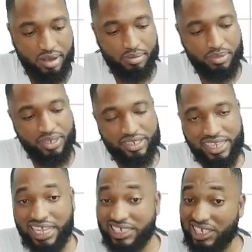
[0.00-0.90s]
because
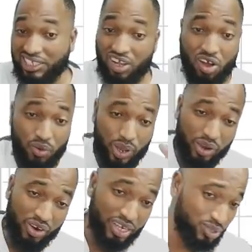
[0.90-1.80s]
that is just not how
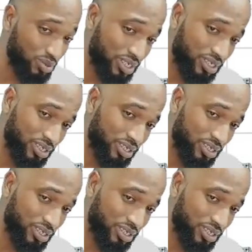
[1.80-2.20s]
areas work.